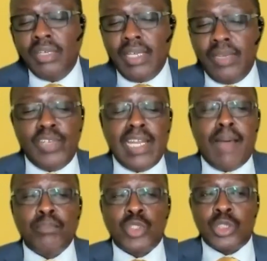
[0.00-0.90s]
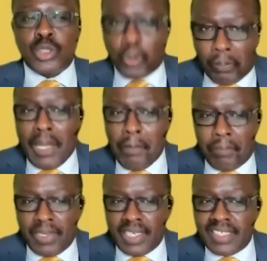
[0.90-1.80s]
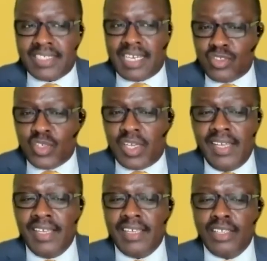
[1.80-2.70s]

Evelyne, I'm super impressed actually.